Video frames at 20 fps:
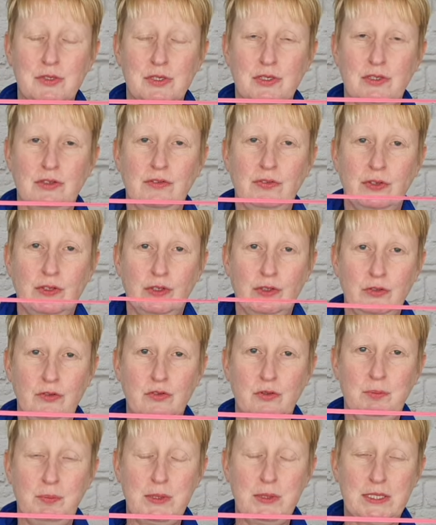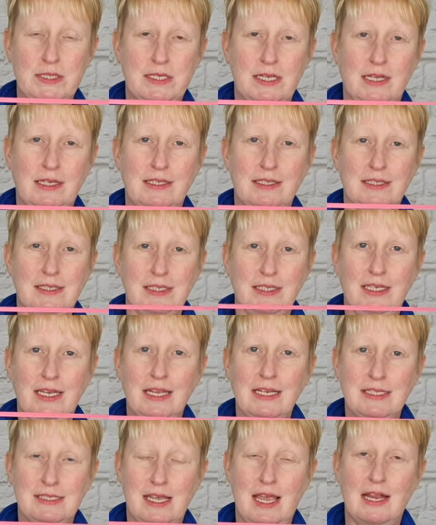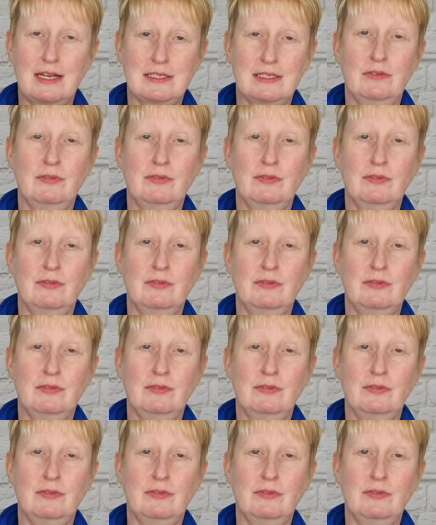of 100% latex.